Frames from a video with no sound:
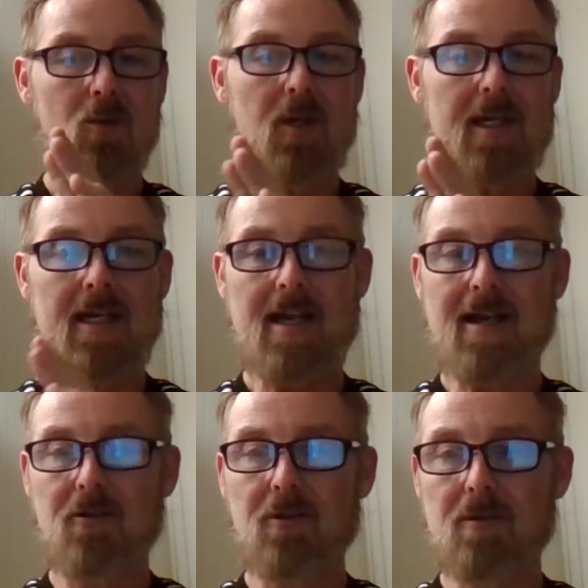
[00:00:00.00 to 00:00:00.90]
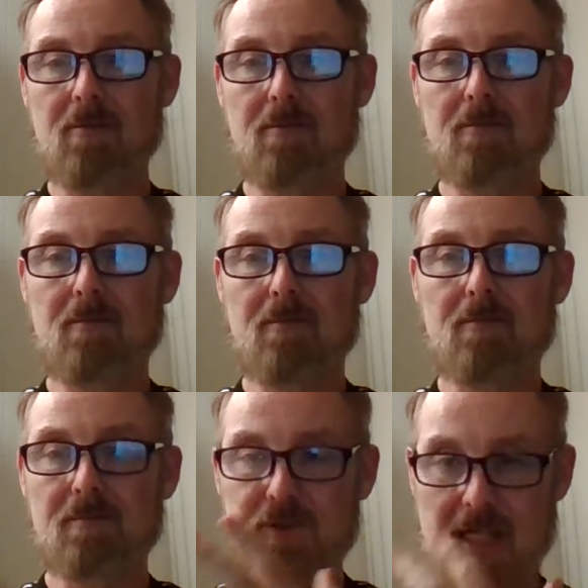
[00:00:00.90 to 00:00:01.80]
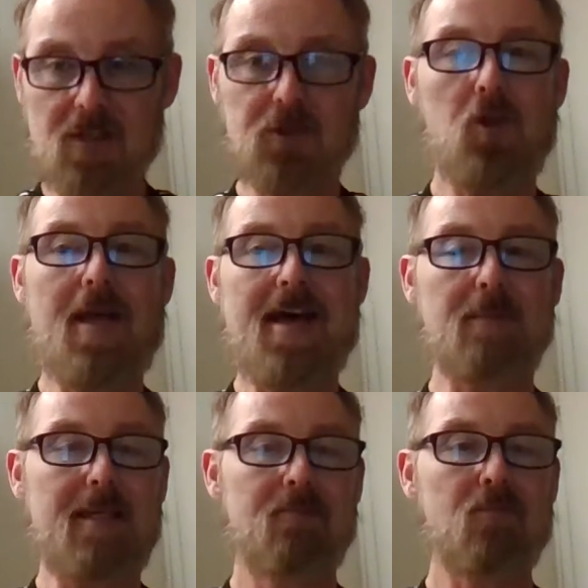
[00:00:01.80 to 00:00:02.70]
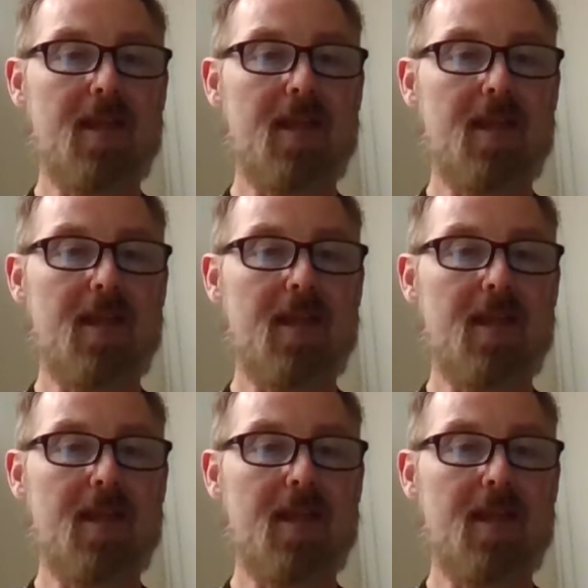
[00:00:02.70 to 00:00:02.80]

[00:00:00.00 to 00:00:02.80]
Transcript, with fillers: we need to have some skeletal anatomy.